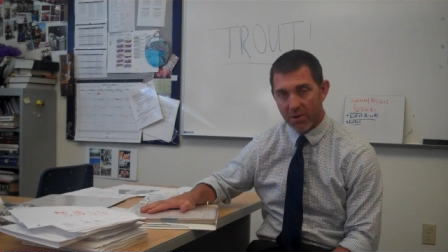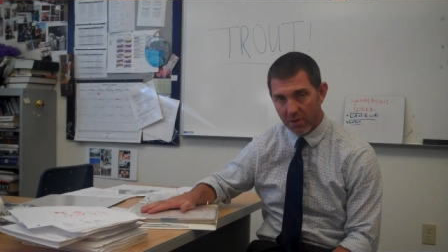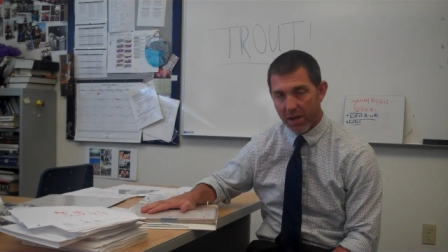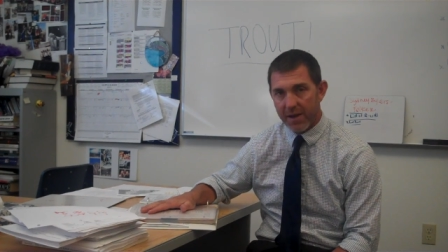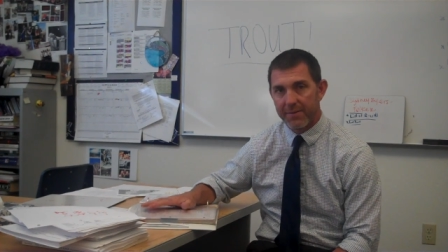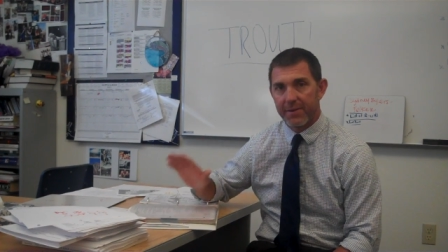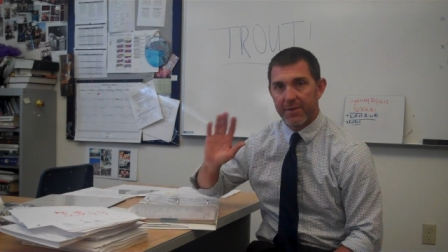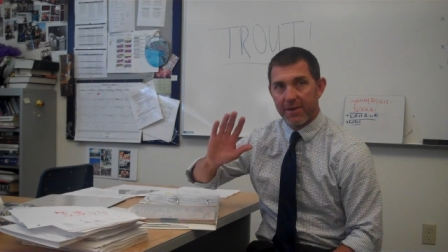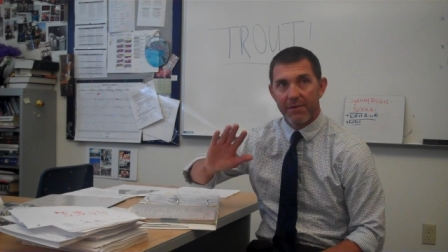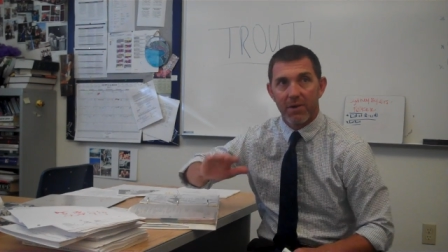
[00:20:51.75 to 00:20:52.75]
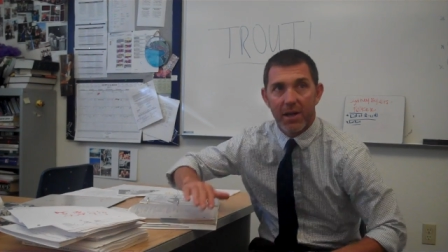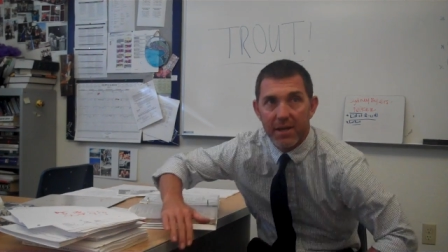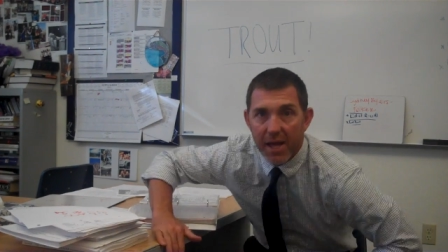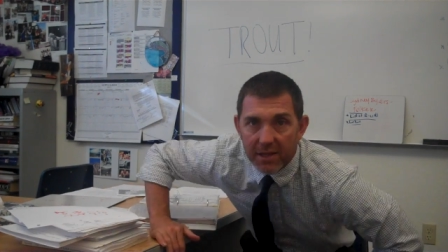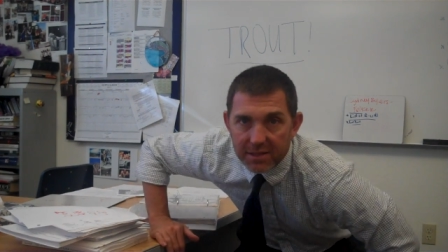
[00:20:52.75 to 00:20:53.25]
Okay, have a
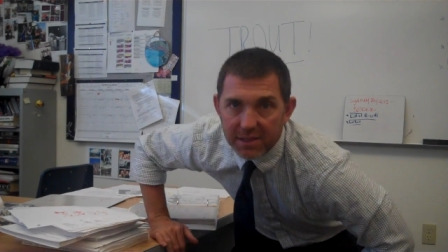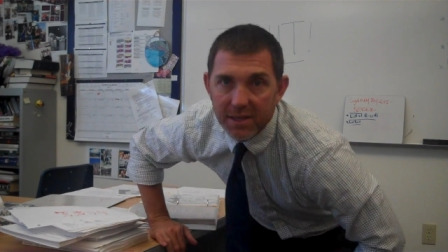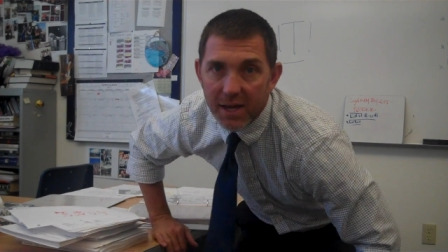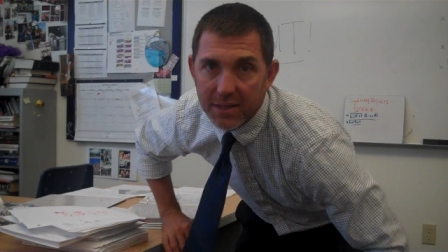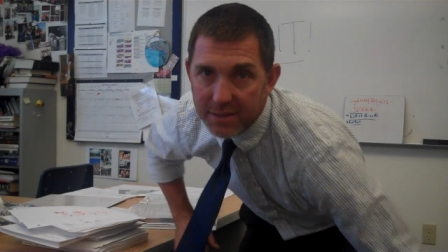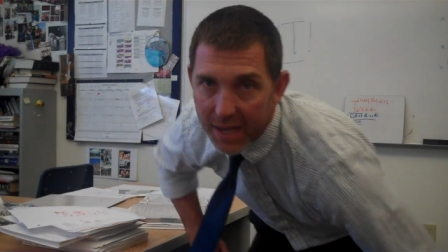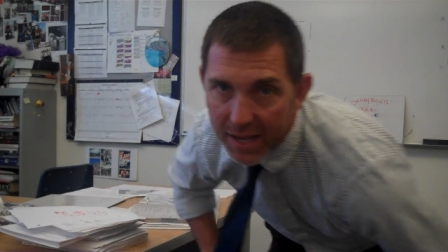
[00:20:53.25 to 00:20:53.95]
great day. I'll see you next